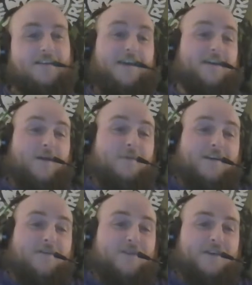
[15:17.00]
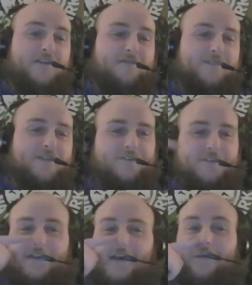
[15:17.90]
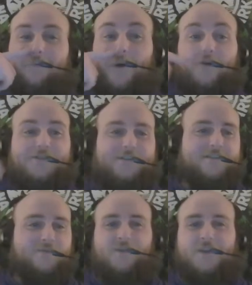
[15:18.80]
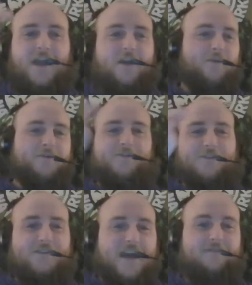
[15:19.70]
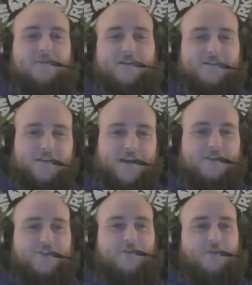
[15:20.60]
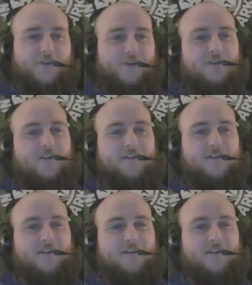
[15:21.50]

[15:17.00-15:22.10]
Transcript: It's like maybe it could be such as like the bowl system where the networks just have a selection order.